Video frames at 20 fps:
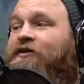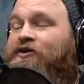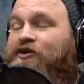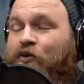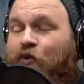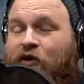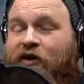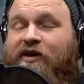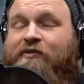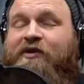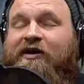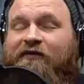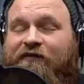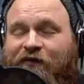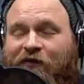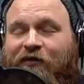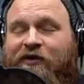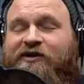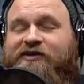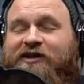
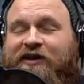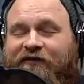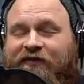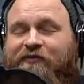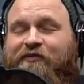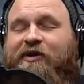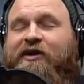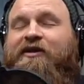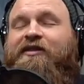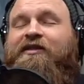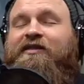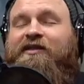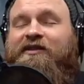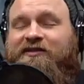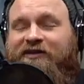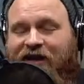20x40 is definitely better than the